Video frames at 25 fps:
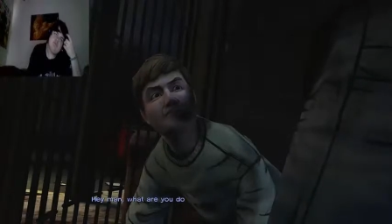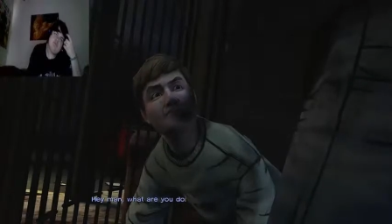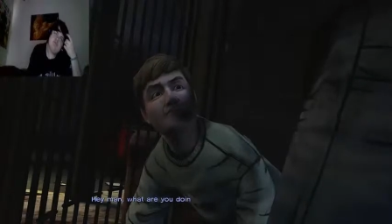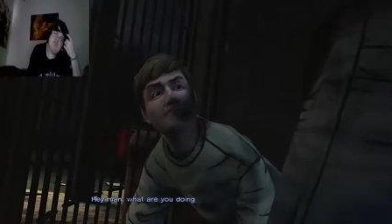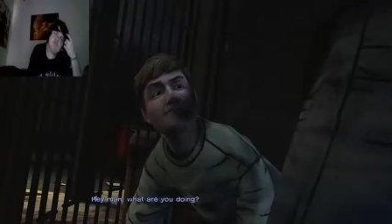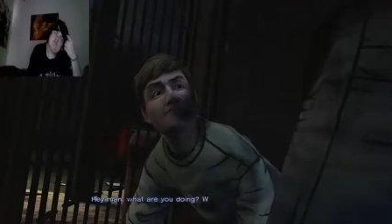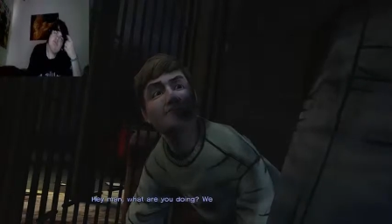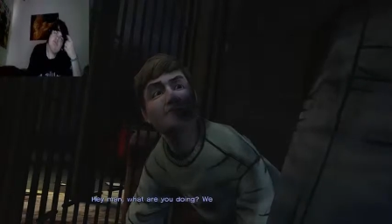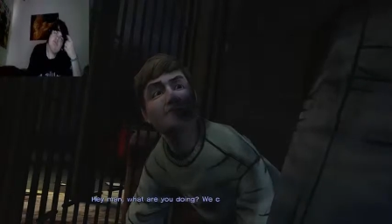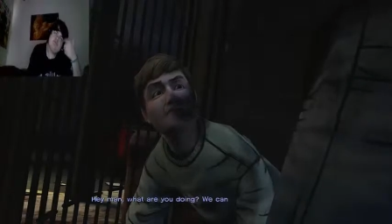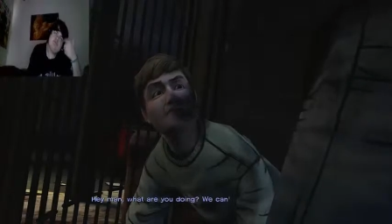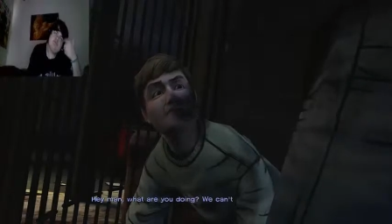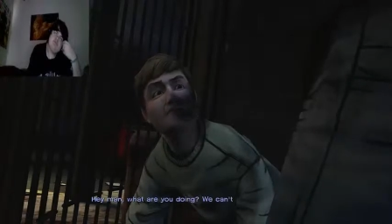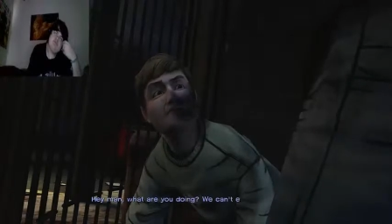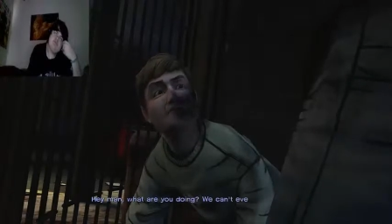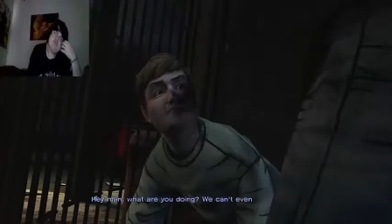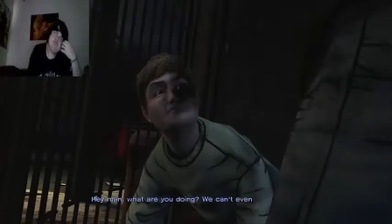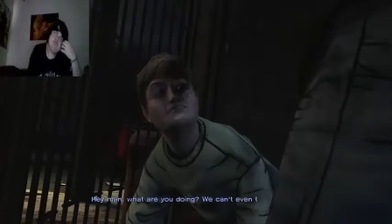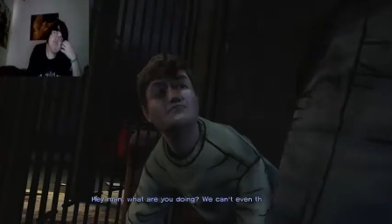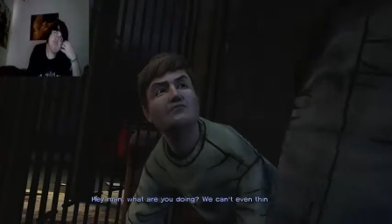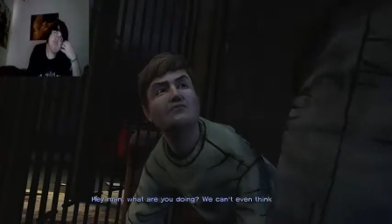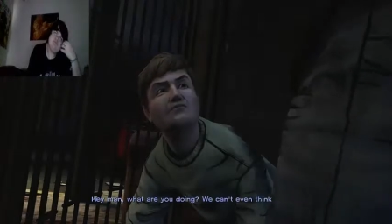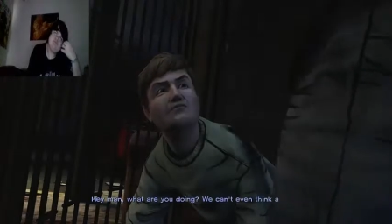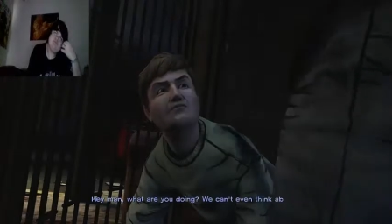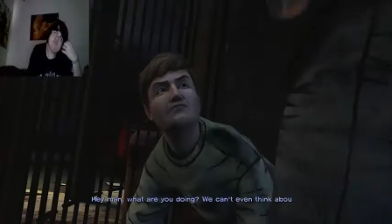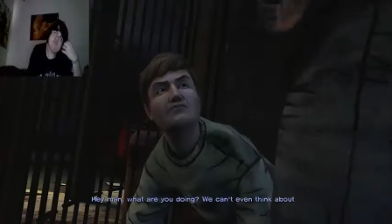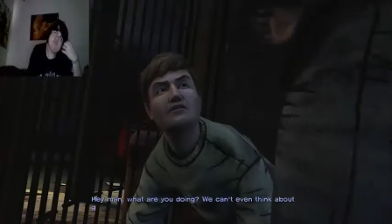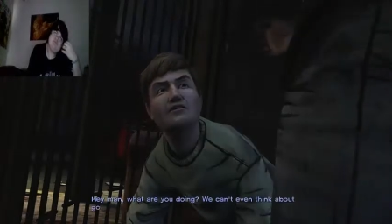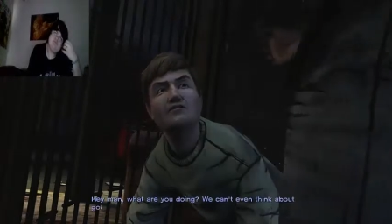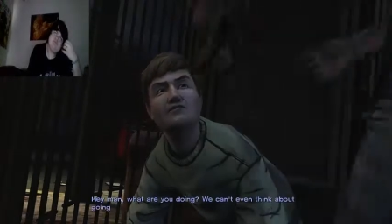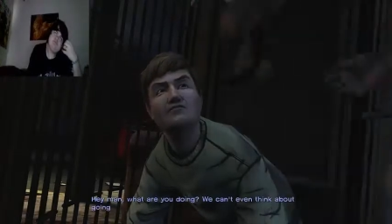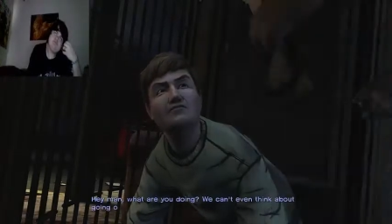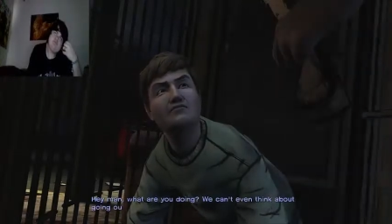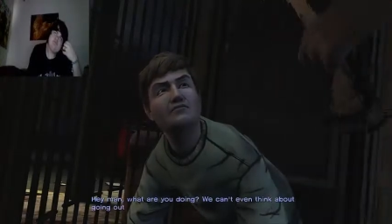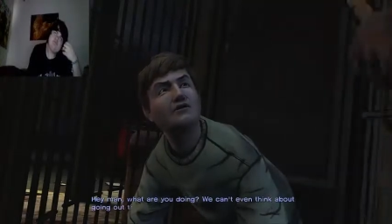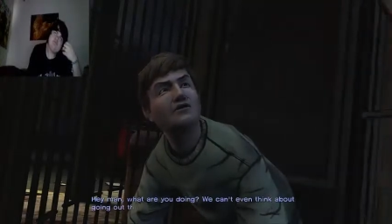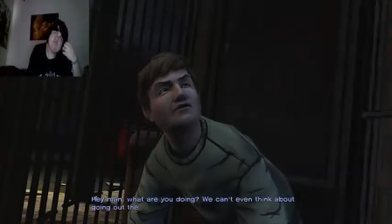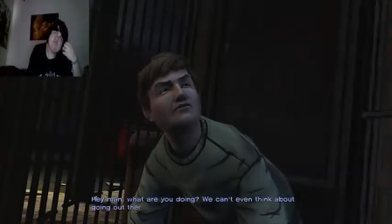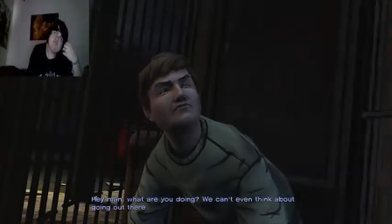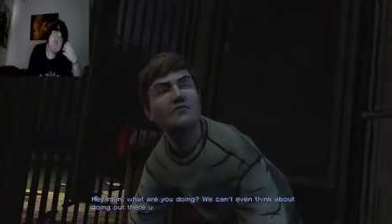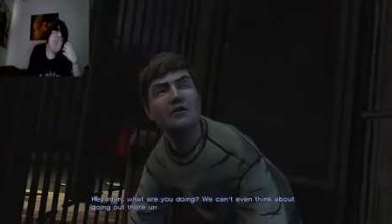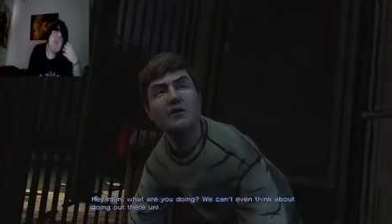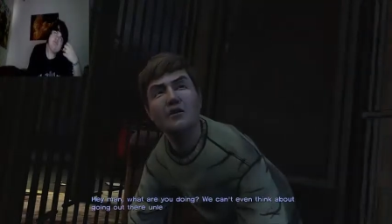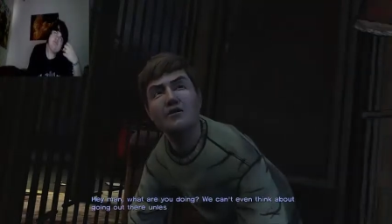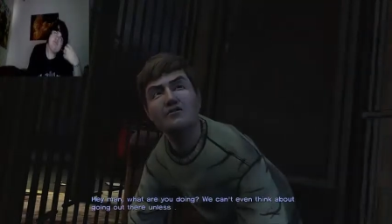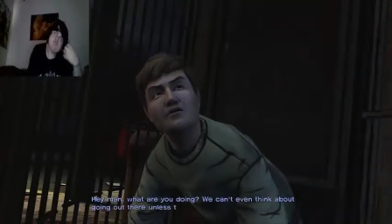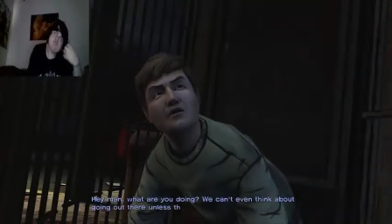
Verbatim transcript: you doing? We can't even think about